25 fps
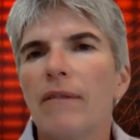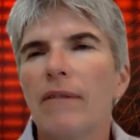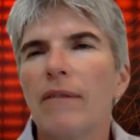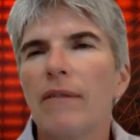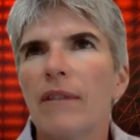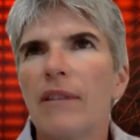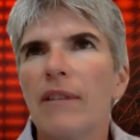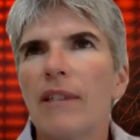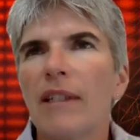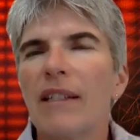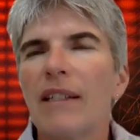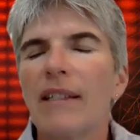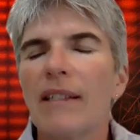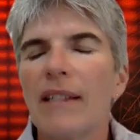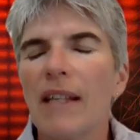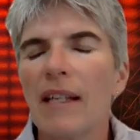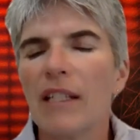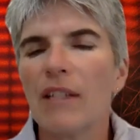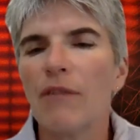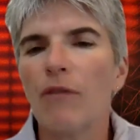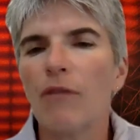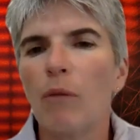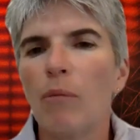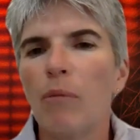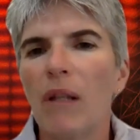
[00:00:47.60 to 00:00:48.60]

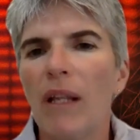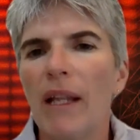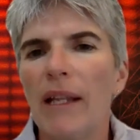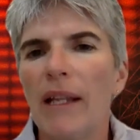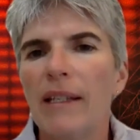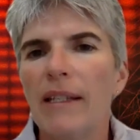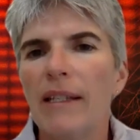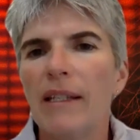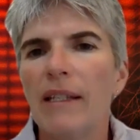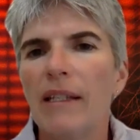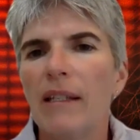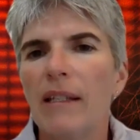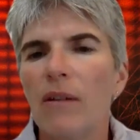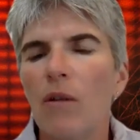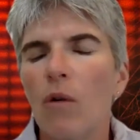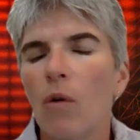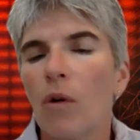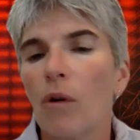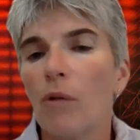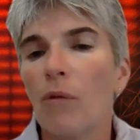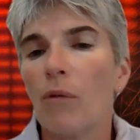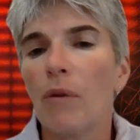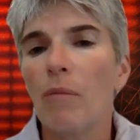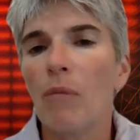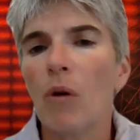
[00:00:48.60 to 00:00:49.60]
successful blended
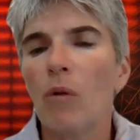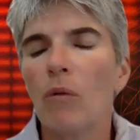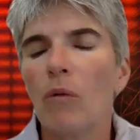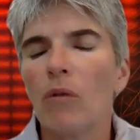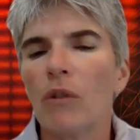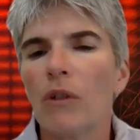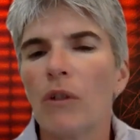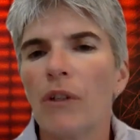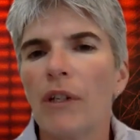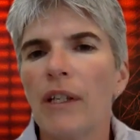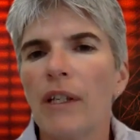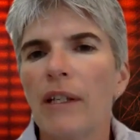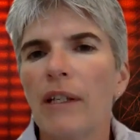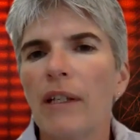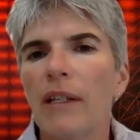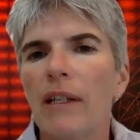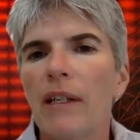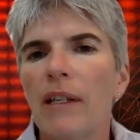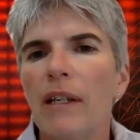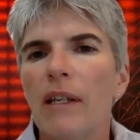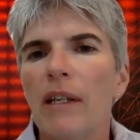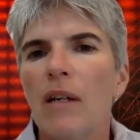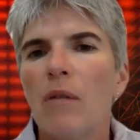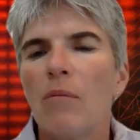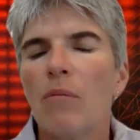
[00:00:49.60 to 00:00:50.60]
or remote learning
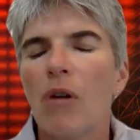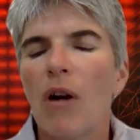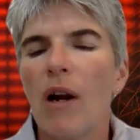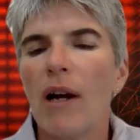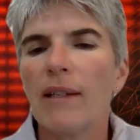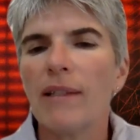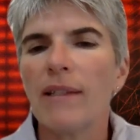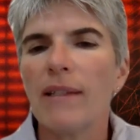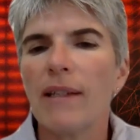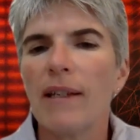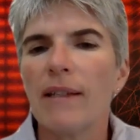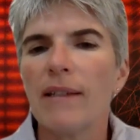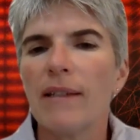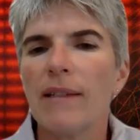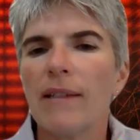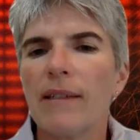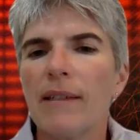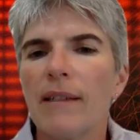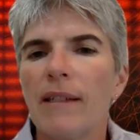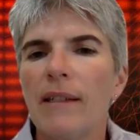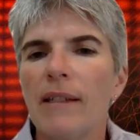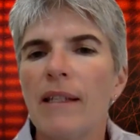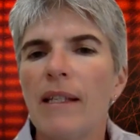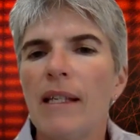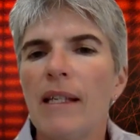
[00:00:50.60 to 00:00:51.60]

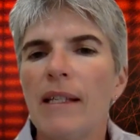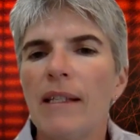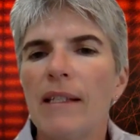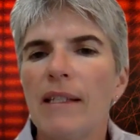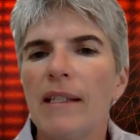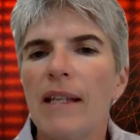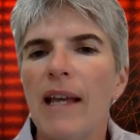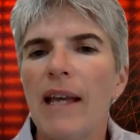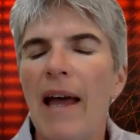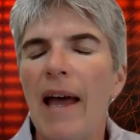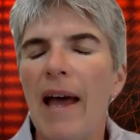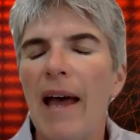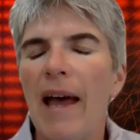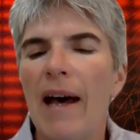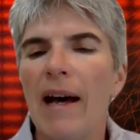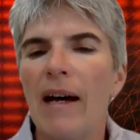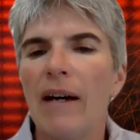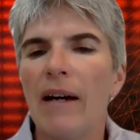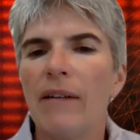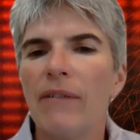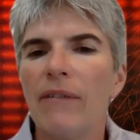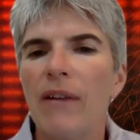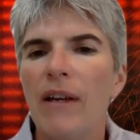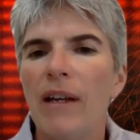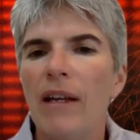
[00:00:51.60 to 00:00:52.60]
process needs to
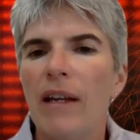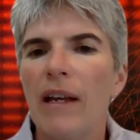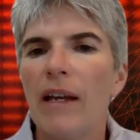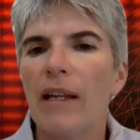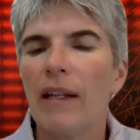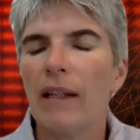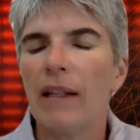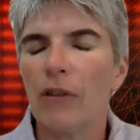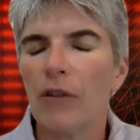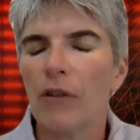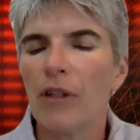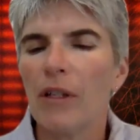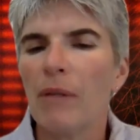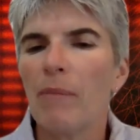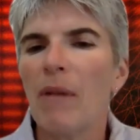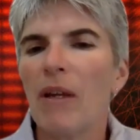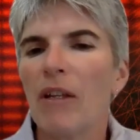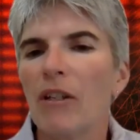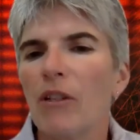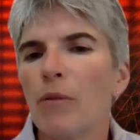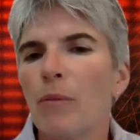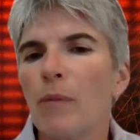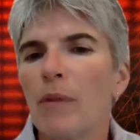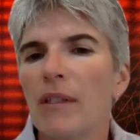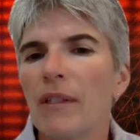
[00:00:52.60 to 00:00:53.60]
have an learning
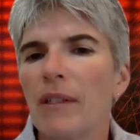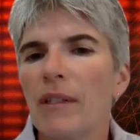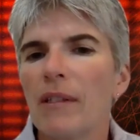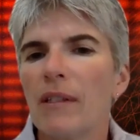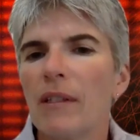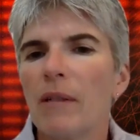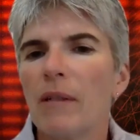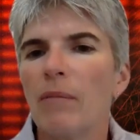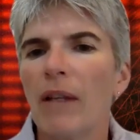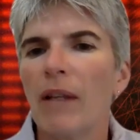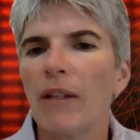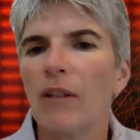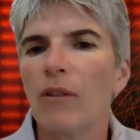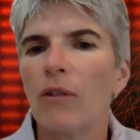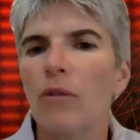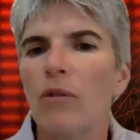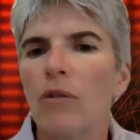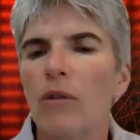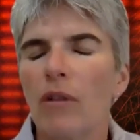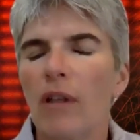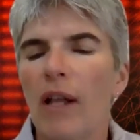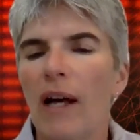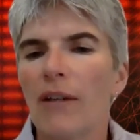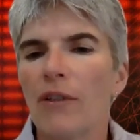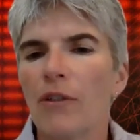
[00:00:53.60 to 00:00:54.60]
management system like
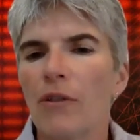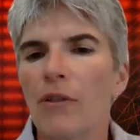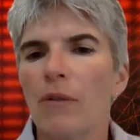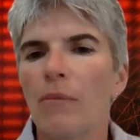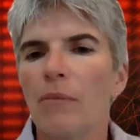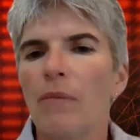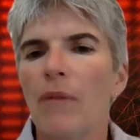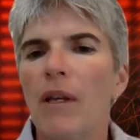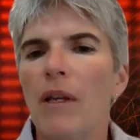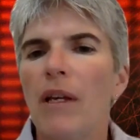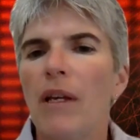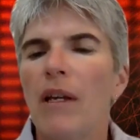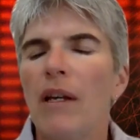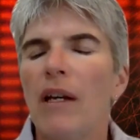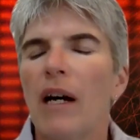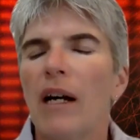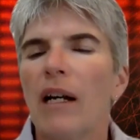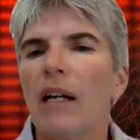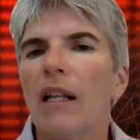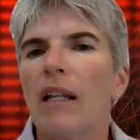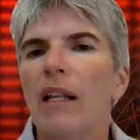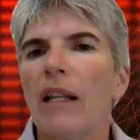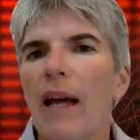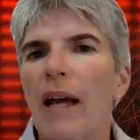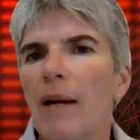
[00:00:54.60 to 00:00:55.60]
Google Classroom, a
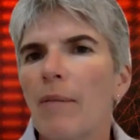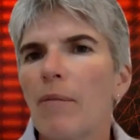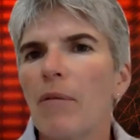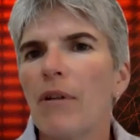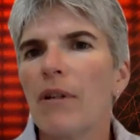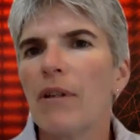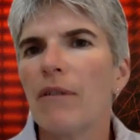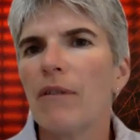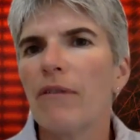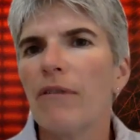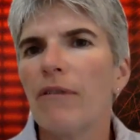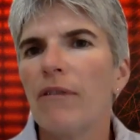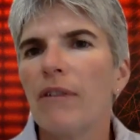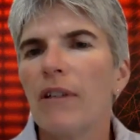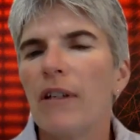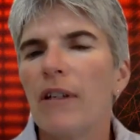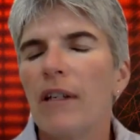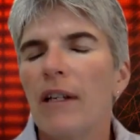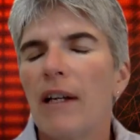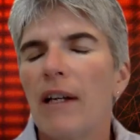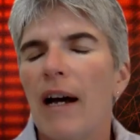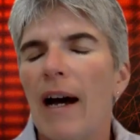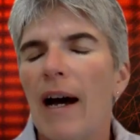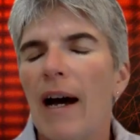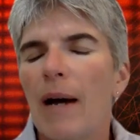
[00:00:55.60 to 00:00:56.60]
collaborative
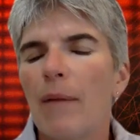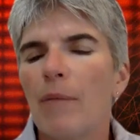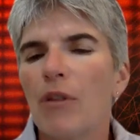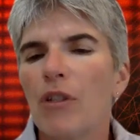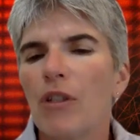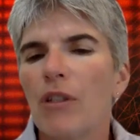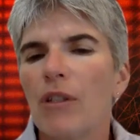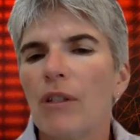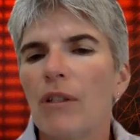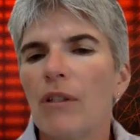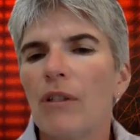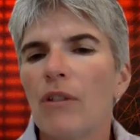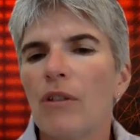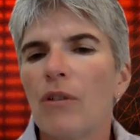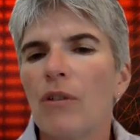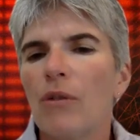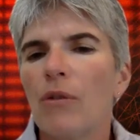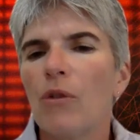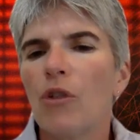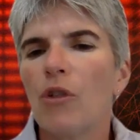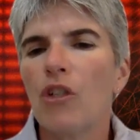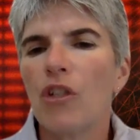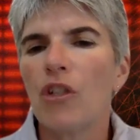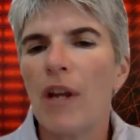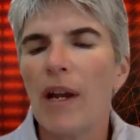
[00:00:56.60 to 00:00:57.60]
option
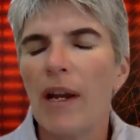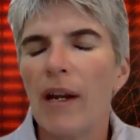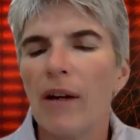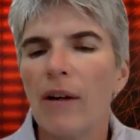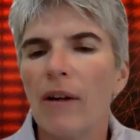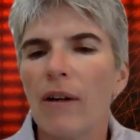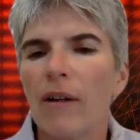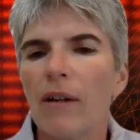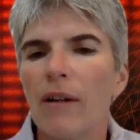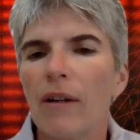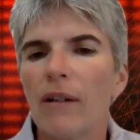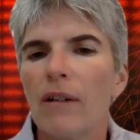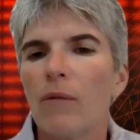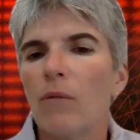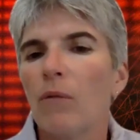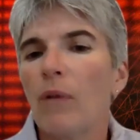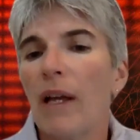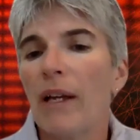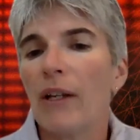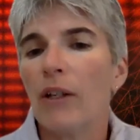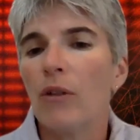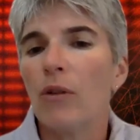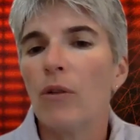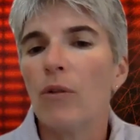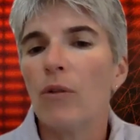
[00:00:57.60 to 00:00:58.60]
to share
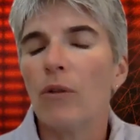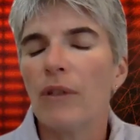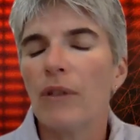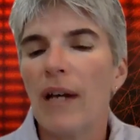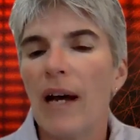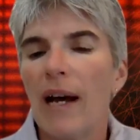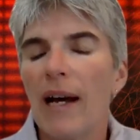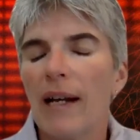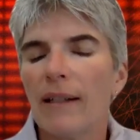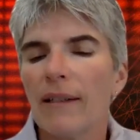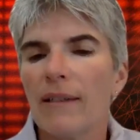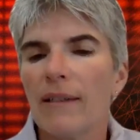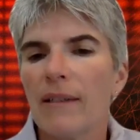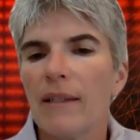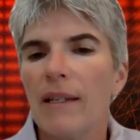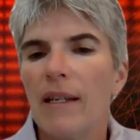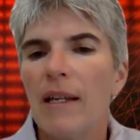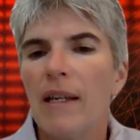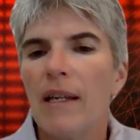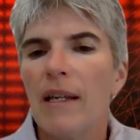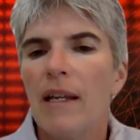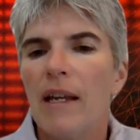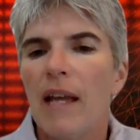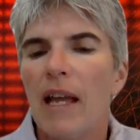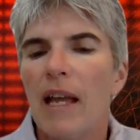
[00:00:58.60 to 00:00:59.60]
like Google Docs,
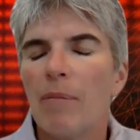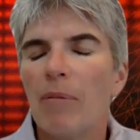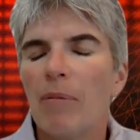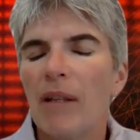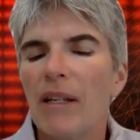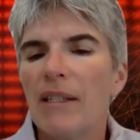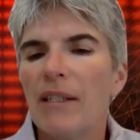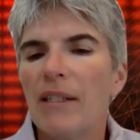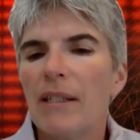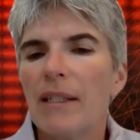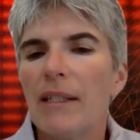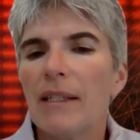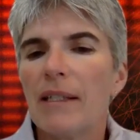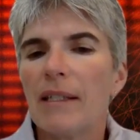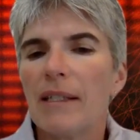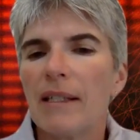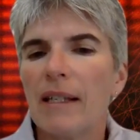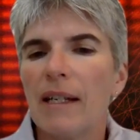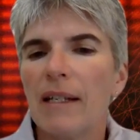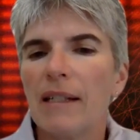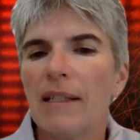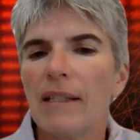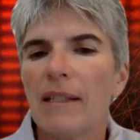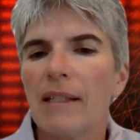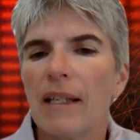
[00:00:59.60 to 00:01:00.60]
a place to
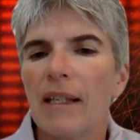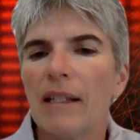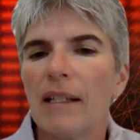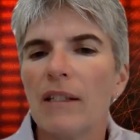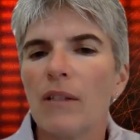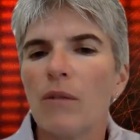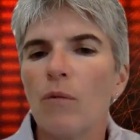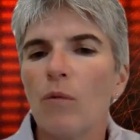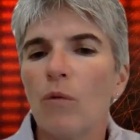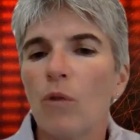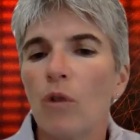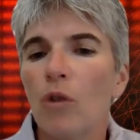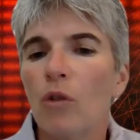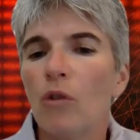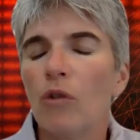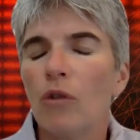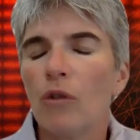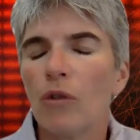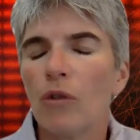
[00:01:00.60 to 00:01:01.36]
discuss things, Google